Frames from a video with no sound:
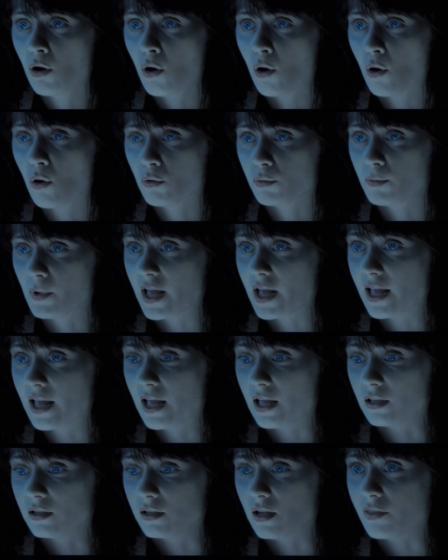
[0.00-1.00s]
Hold my
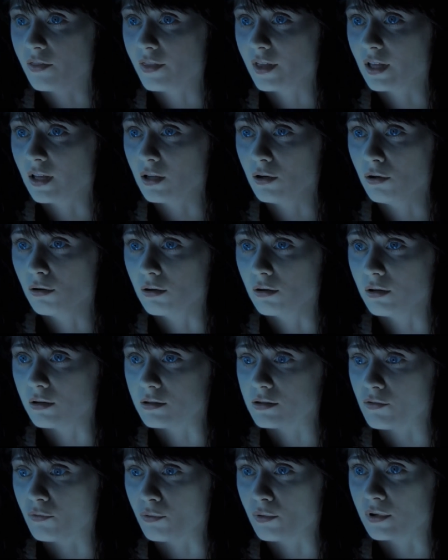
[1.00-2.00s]
hand, nothing can hurt
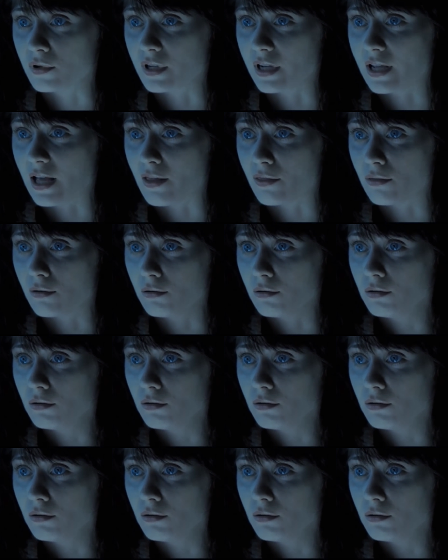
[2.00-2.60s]
us, we're together.